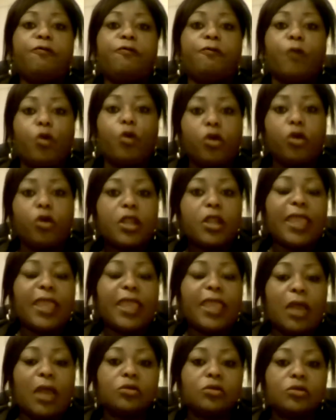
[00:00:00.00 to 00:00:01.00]
for an
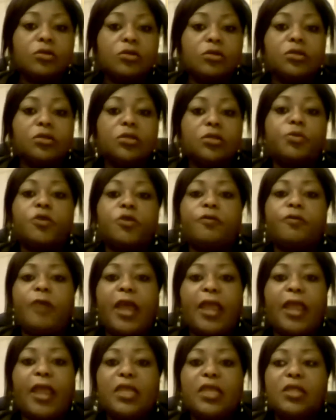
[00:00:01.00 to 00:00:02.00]
accountant,
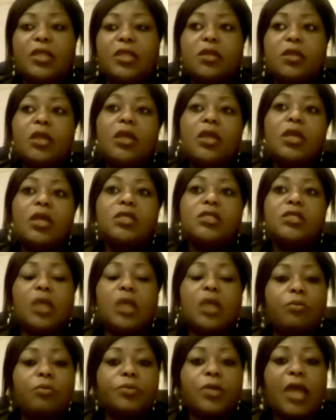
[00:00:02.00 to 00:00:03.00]
providing
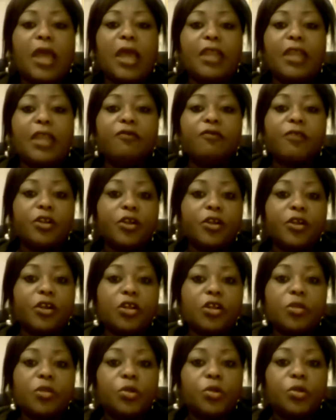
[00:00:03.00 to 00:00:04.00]
some kind of
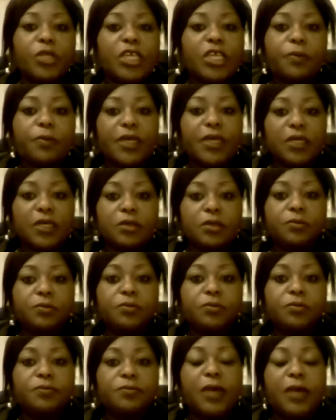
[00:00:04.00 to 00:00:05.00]
clerical bookkeeping
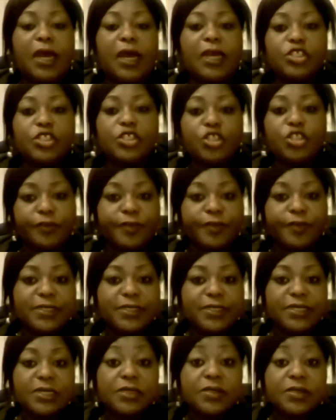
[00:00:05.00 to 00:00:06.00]

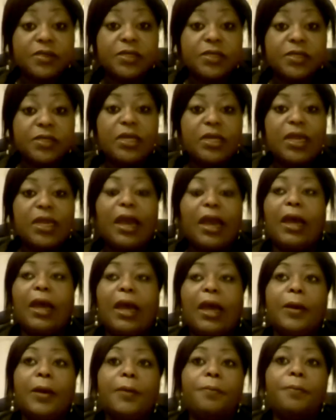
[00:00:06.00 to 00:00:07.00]
services.
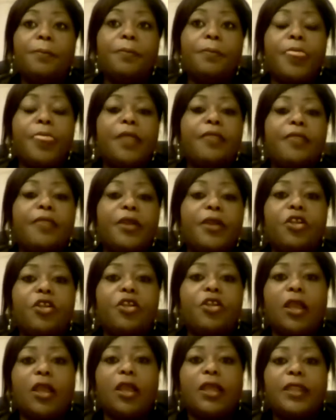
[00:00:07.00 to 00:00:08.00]
They're
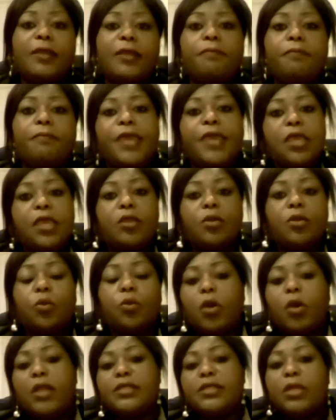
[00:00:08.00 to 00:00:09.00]
not going to be the
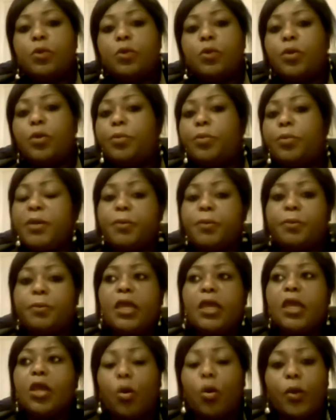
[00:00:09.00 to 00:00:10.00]
ones that would be
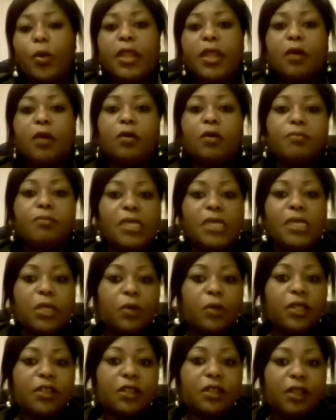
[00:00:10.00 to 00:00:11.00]
going out and
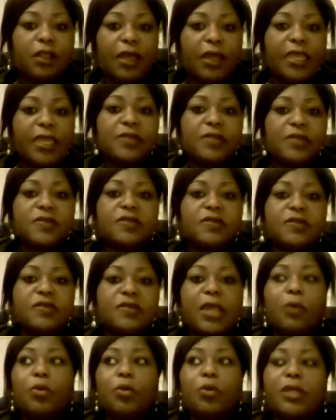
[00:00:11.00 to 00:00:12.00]
meeting with clients.
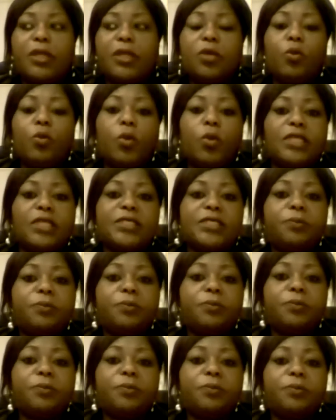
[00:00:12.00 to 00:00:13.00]
They would be the ones
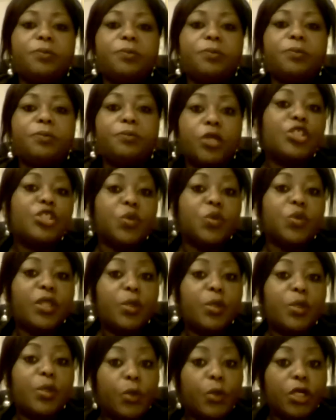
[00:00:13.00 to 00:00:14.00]
more than
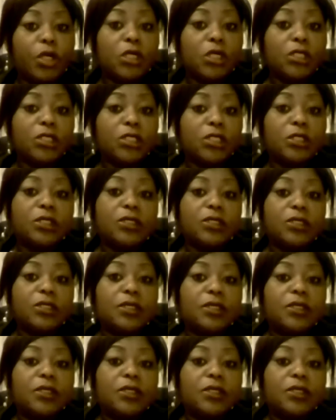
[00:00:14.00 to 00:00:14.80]
likely doing the work.